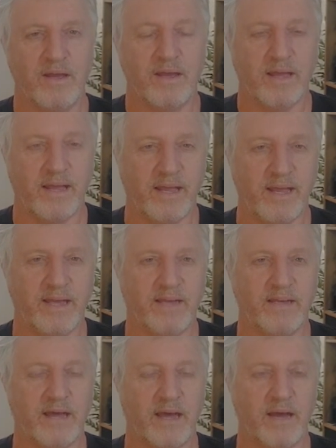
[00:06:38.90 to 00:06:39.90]

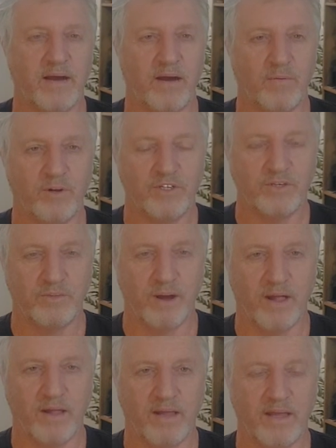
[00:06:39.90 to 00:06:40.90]
and I wish you
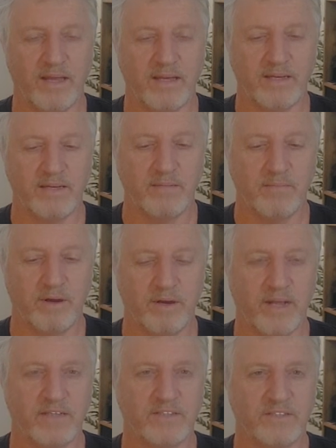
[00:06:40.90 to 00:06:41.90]
well. And my
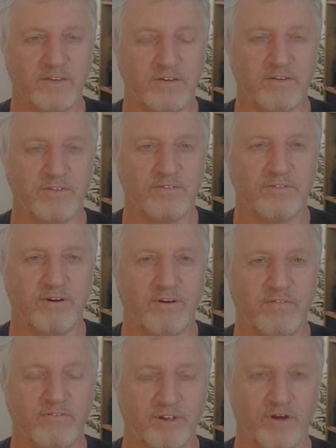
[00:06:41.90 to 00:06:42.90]
next series of
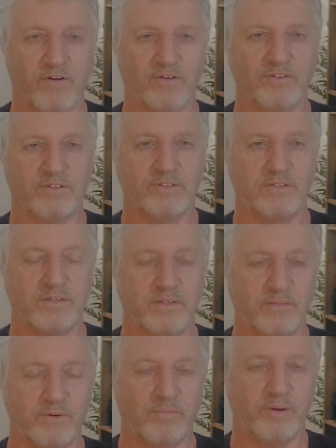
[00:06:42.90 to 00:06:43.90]
vlogs
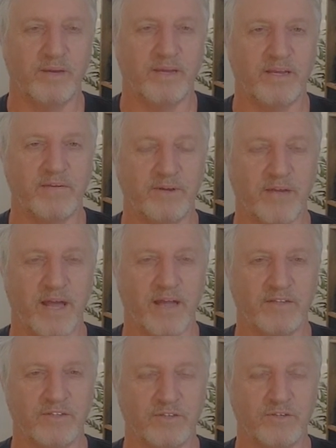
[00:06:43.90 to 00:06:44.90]
will be in
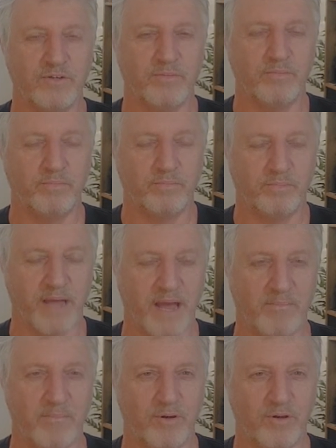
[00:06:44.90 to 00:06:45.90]
regard to
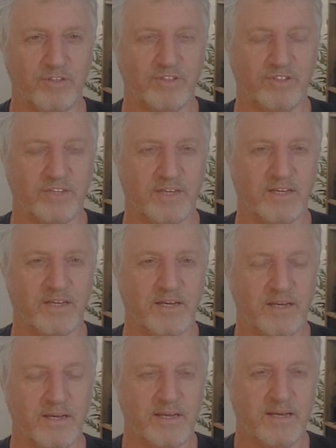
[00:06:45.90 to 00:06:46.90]
car purchasing
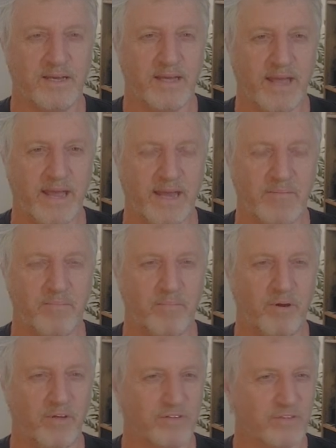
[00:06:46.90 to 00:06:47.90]
and
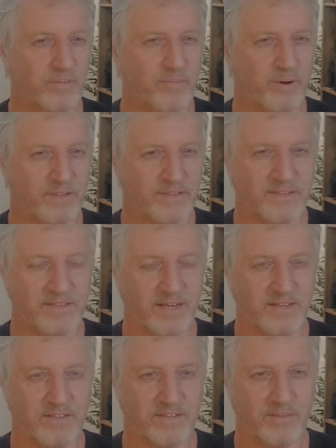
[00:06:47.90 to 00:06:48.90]
personal
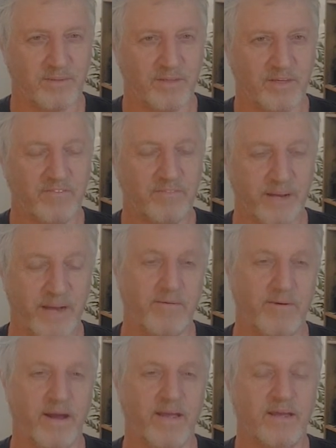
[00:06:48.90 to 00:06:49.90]
presentation, I believe. But
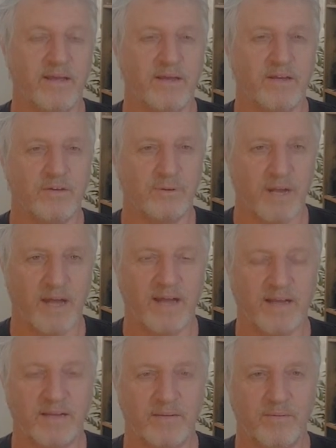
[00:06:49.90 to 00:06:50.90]
anyway, good
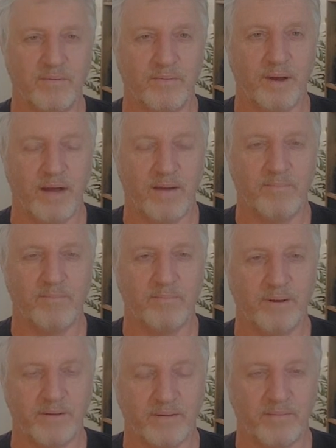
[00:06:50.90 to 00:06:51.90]
luck.
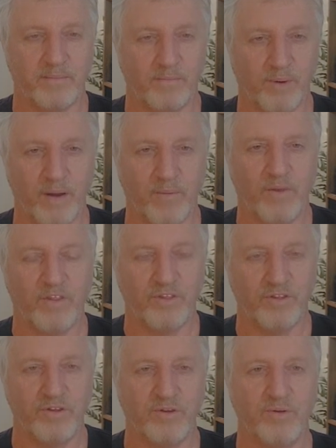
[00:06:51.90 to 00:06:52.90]
We're with
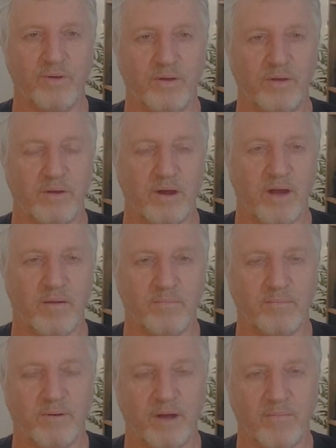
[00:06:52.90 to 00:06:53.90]
you. I
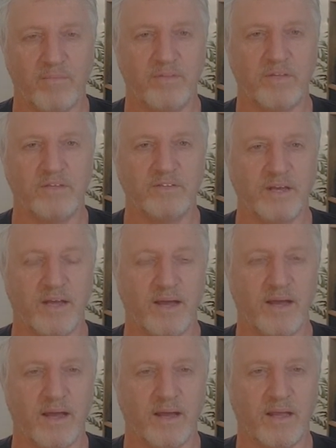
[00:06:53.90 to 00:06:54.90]
hope things
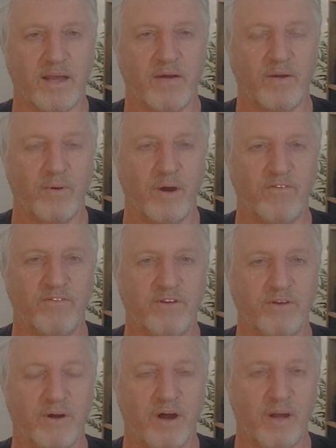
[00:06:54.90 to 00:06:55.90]
are going well for
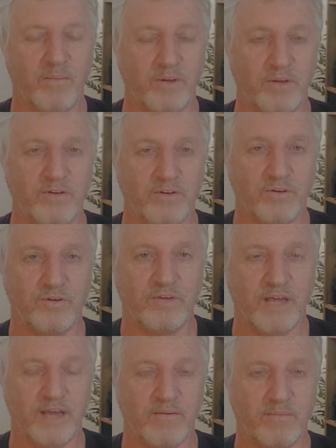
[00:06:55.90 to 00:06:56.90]
you. I hope you do
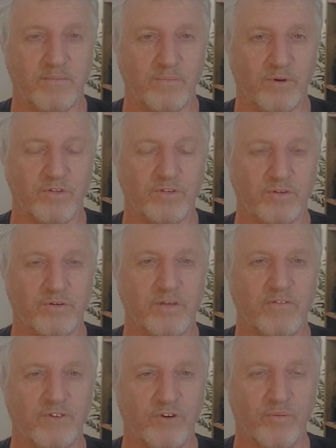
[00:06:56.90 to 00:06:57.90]
get what you're looking
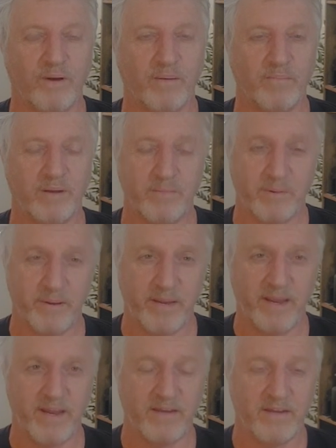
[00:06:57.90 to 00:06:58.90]
for, but be
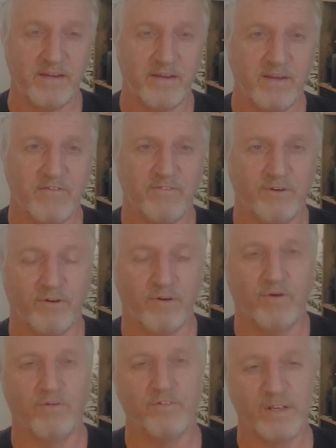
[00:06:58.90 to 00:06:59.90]
prepared
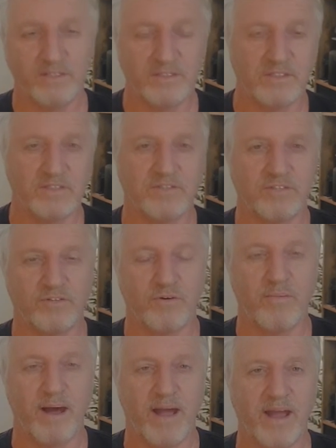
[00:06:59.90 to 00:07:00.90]
for things to
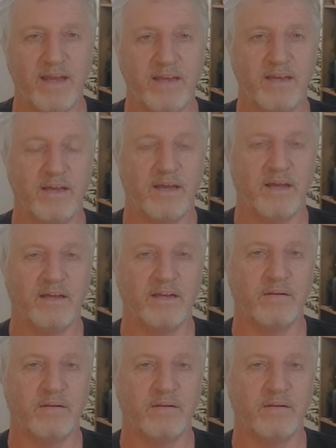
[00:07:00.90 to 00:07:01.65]
remain a little